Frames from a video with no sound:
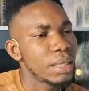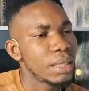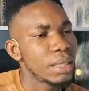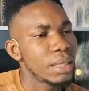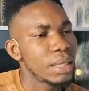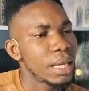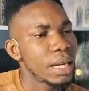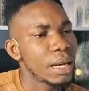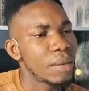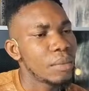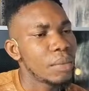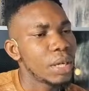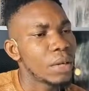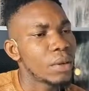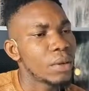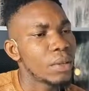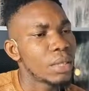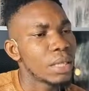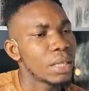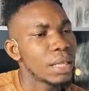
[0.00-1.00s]
they can be
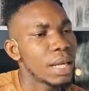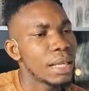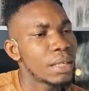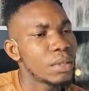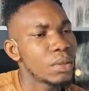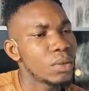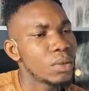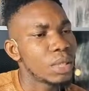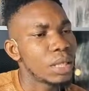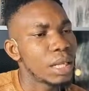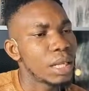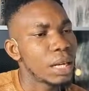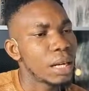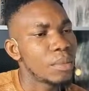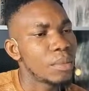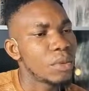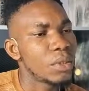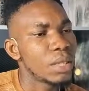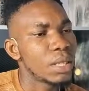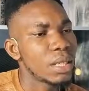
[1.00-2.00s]
oxidized to the
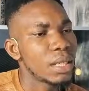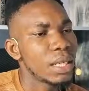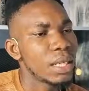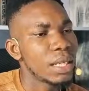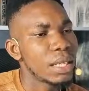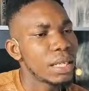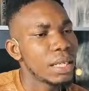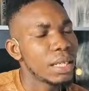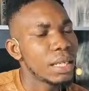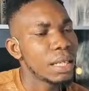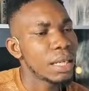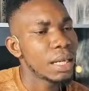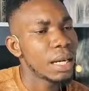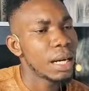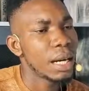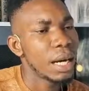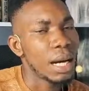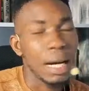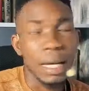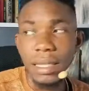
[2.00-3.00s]
carboxylic
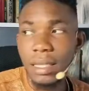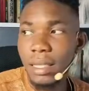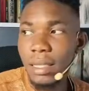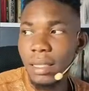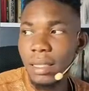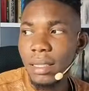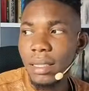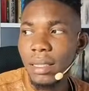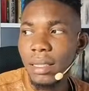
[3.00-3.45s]
acid.